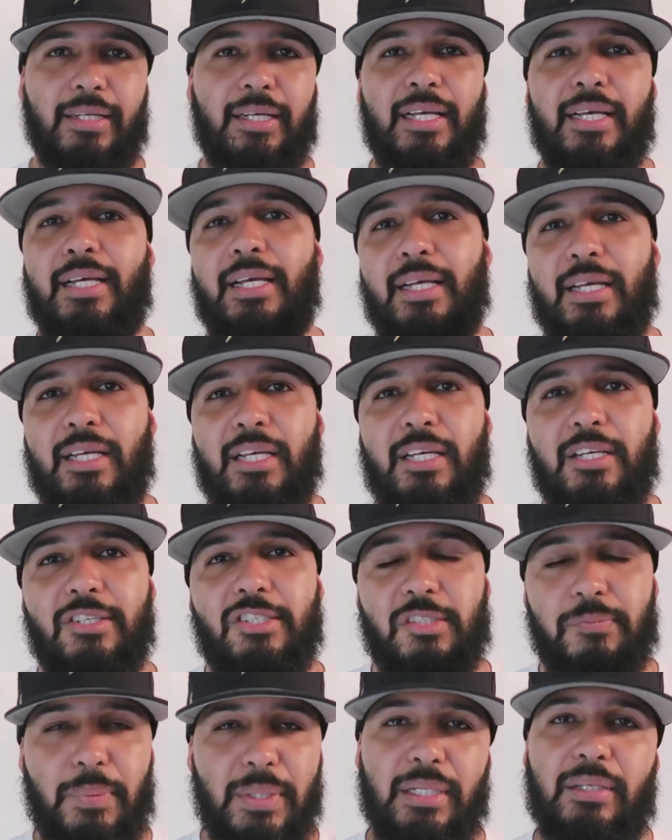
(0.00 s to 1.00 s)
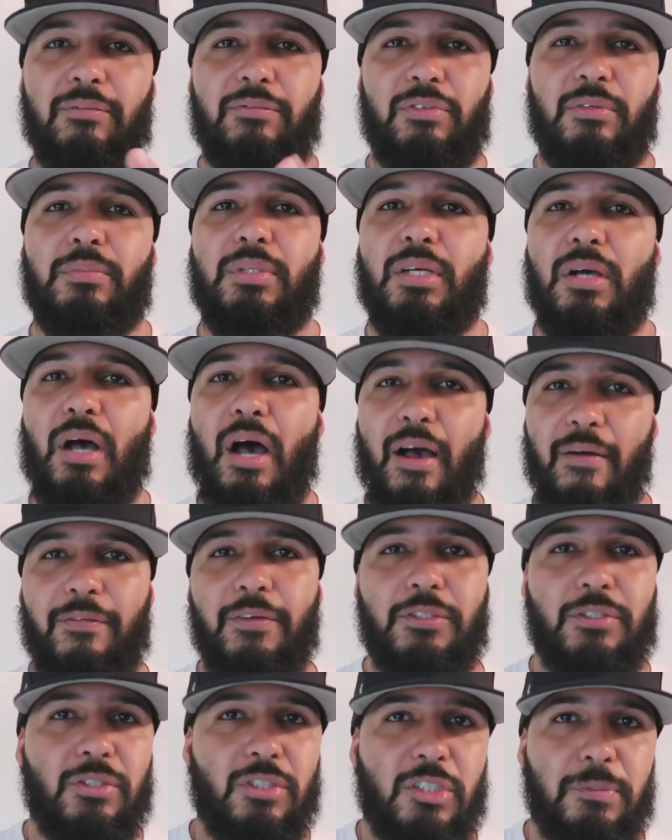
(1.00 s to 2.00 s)
all right? Speaking from the
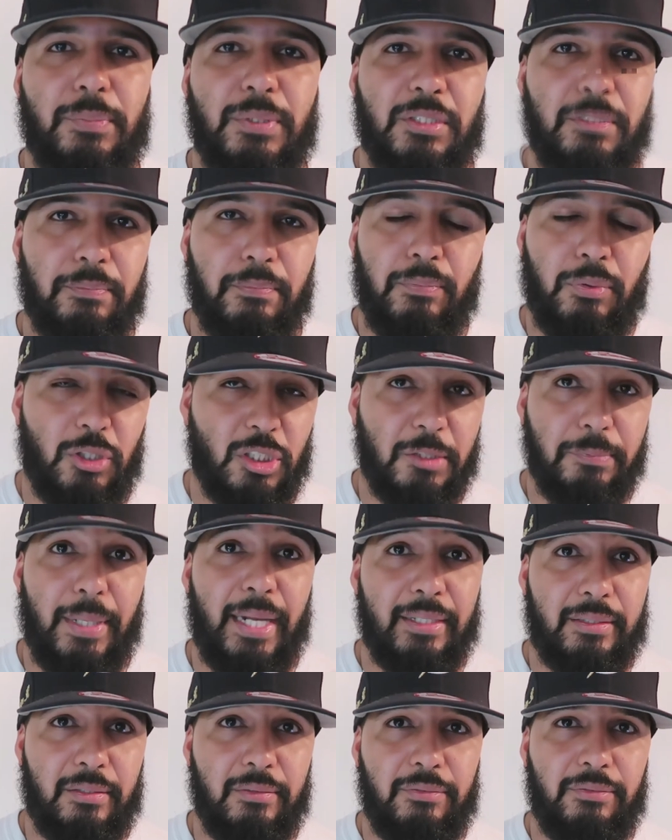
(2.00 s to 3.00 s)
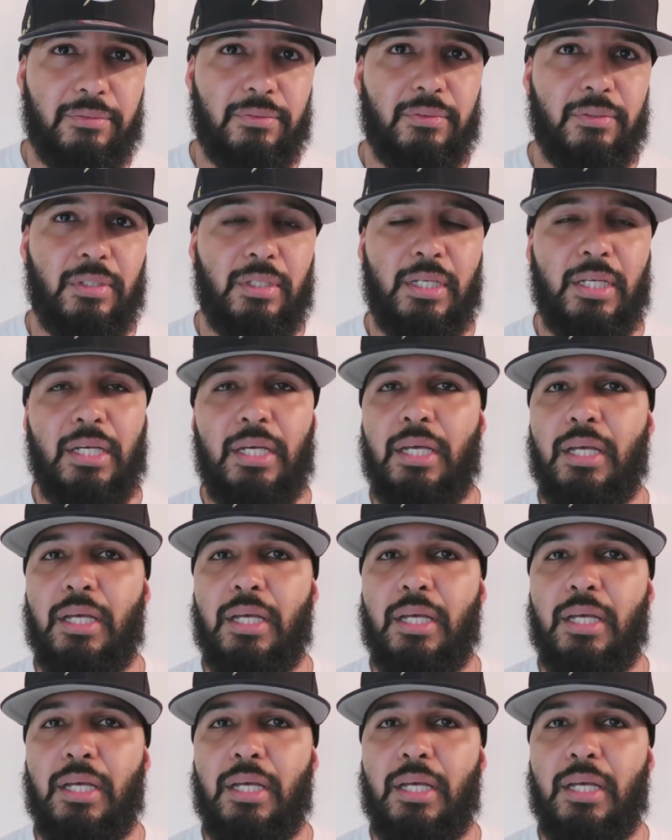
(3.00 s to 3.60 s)
officer's perspective,